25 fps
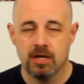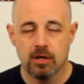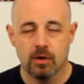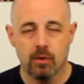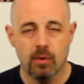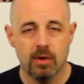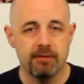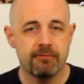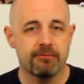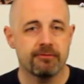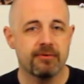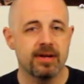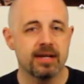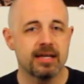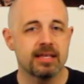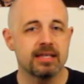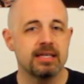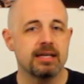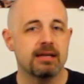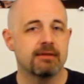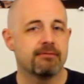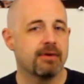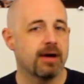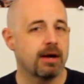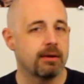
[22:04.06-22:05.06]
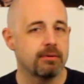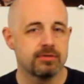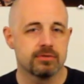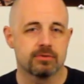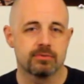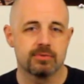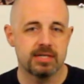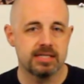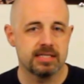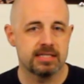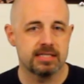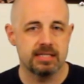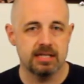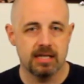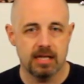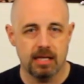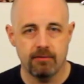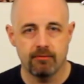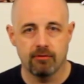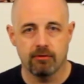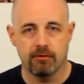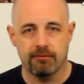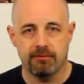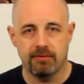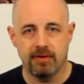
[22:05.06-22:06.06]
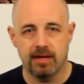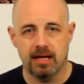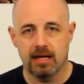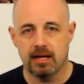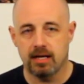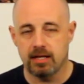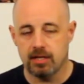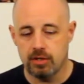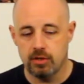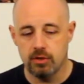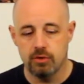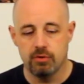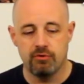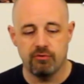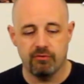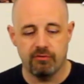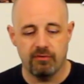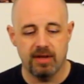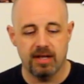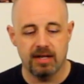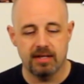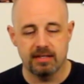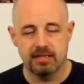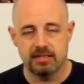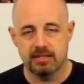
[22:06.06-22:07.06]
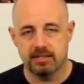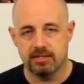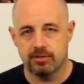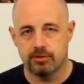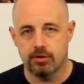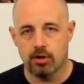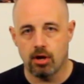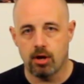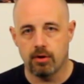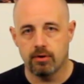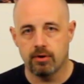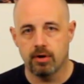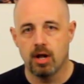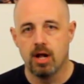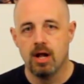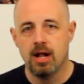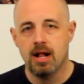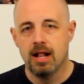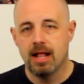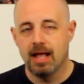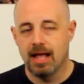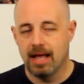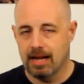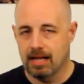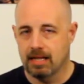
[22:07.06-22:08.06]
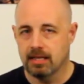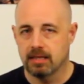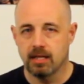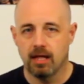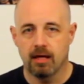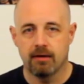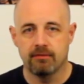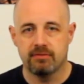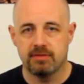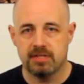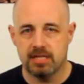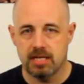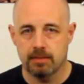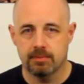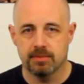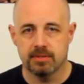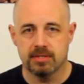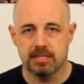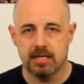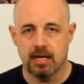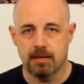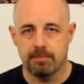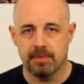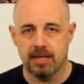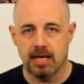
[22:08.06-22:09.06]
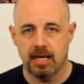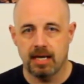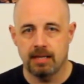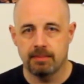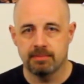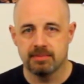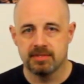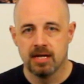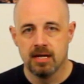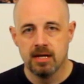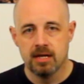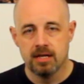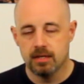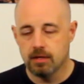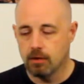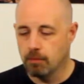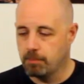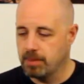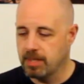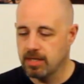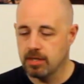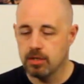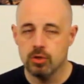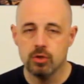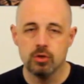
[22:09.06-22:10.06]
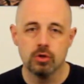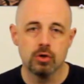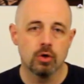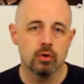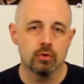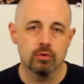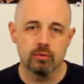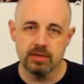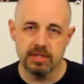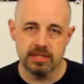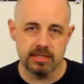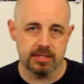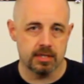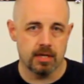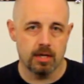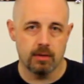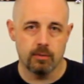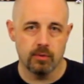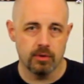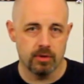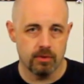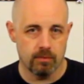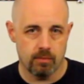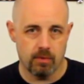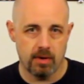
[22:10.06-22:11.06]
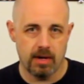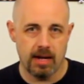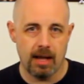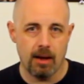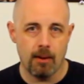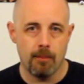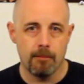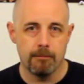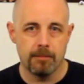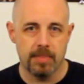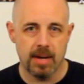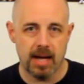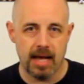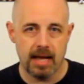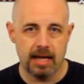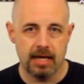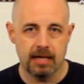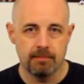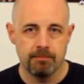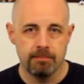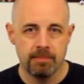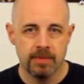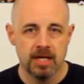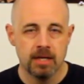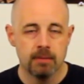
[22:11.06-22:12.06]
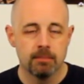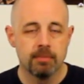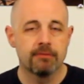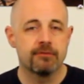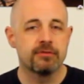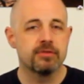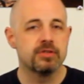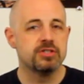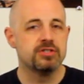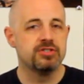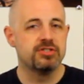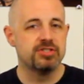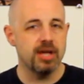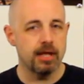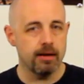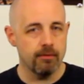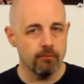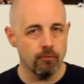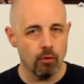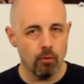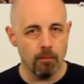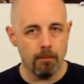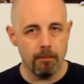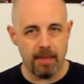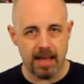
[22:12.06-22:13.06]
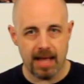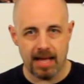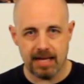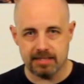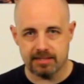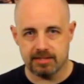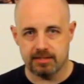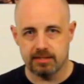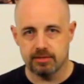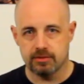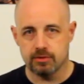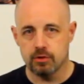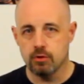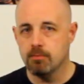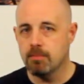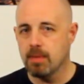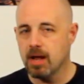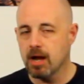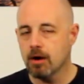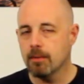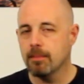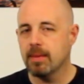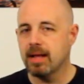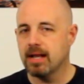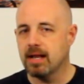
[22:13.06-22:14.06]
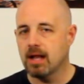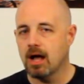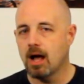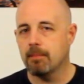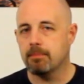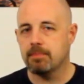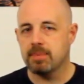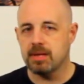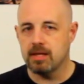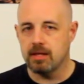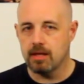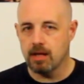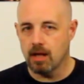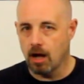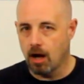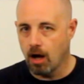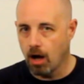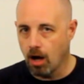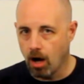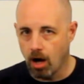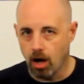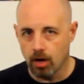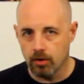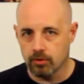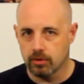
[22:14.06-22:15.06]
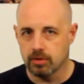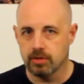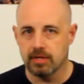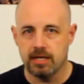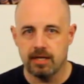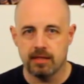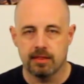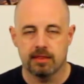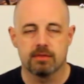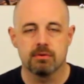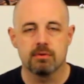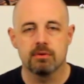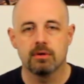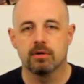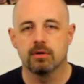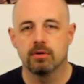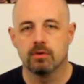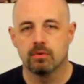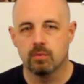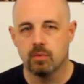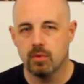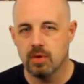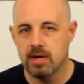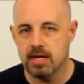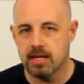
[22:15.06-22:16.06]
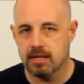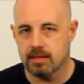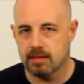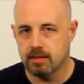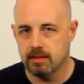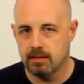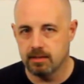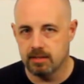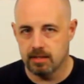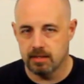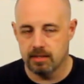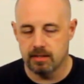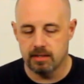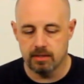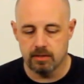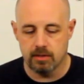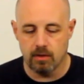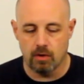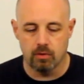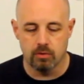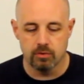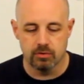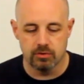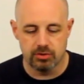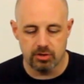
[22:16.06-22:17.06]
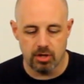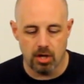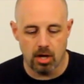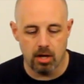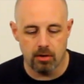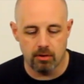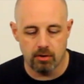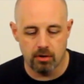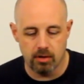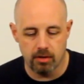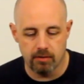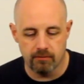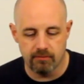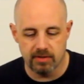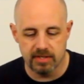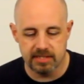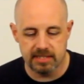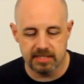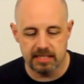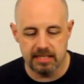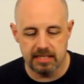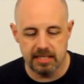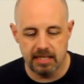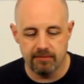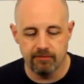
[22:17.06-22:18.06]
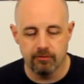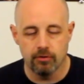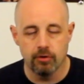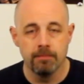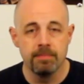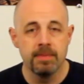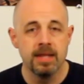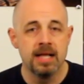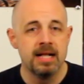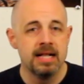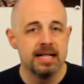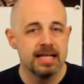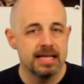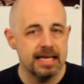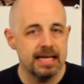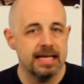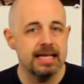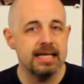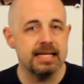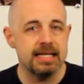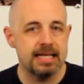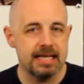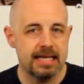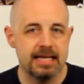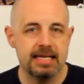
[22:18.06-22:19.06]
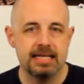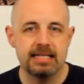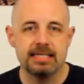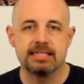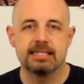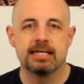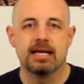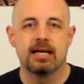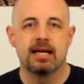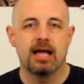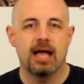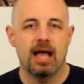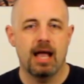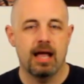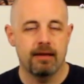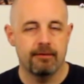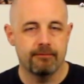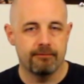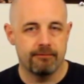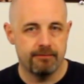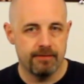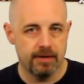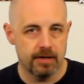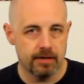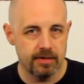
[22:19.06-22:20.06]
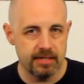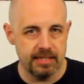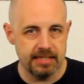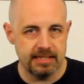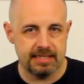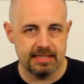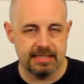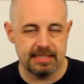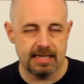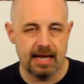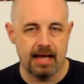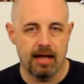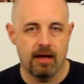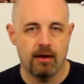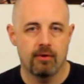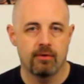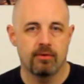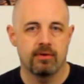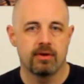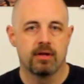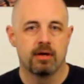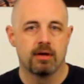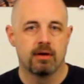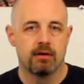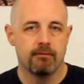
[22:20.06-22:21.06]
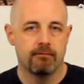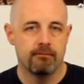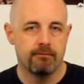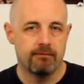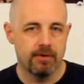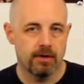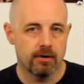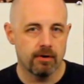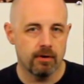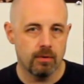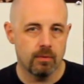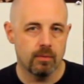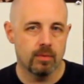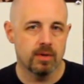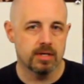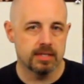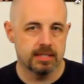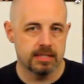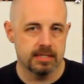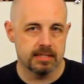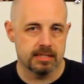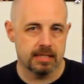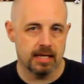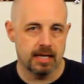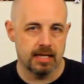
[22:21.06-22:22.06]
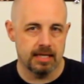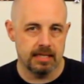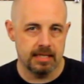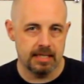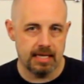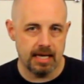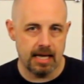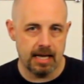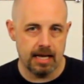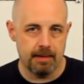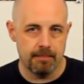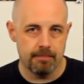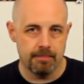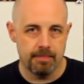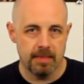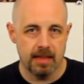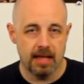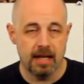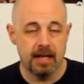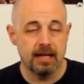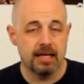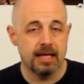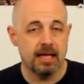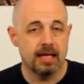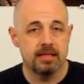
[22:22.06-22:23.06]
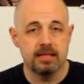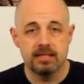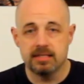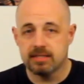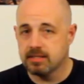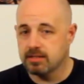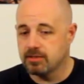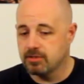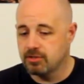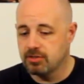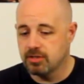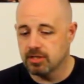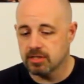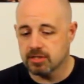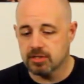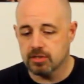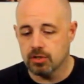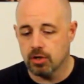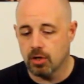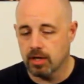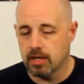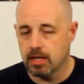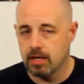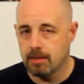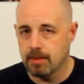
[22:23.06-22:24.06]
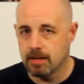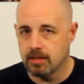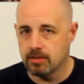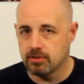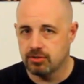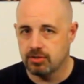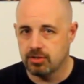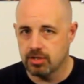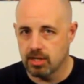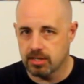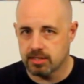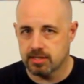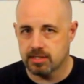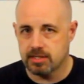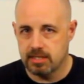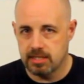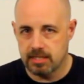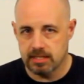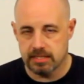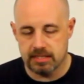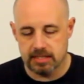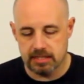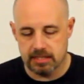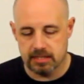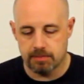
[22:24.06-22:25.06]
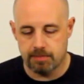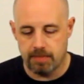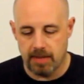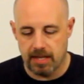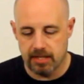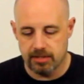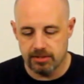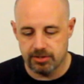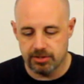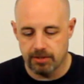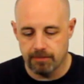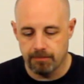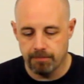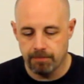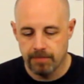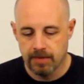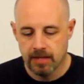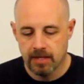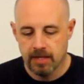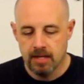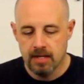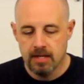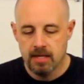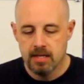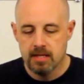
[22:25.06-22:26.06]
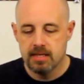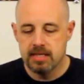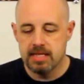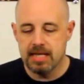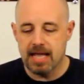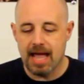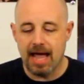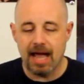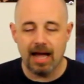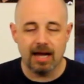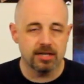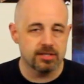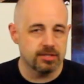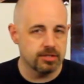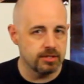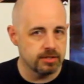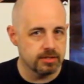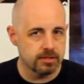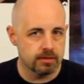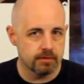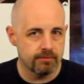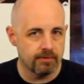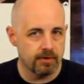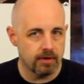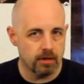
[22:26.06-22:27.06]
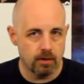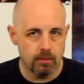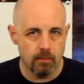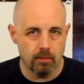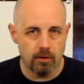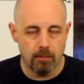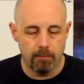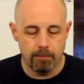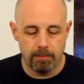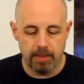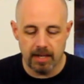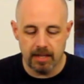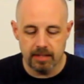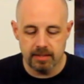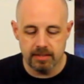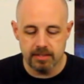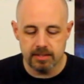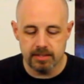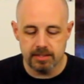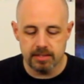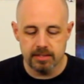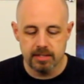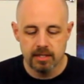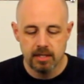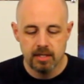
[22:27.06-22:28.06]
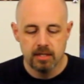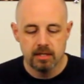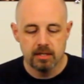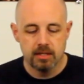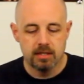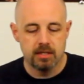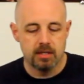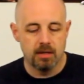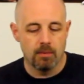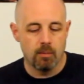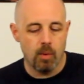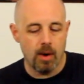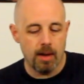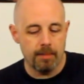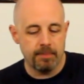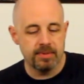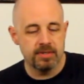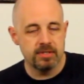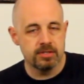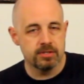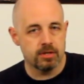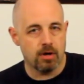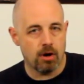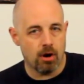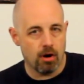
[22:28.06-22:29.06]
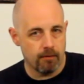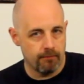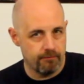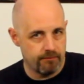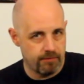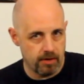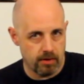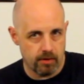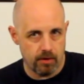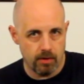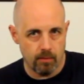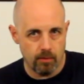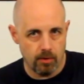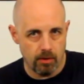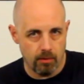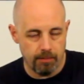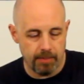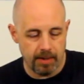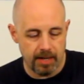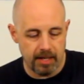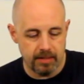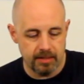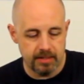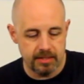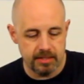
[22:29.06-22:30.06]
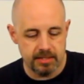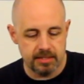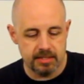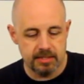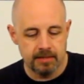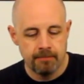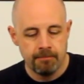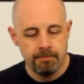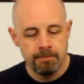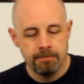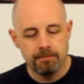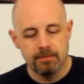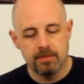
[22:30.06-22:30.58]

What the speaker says: Quite frankly, if I was a Resident Evil fan, a huge fan of this genre, and I loved tabletop games, there'd be no reason I wouldn't run out and buy it. But for the general masses, who may or may not be utterly thrilled with the whole genre of Resident Evil, it is a very sound, very well designed game. And again, this is just talking about just this expansion. The actions are very well balanced. The weapons are very well balanced.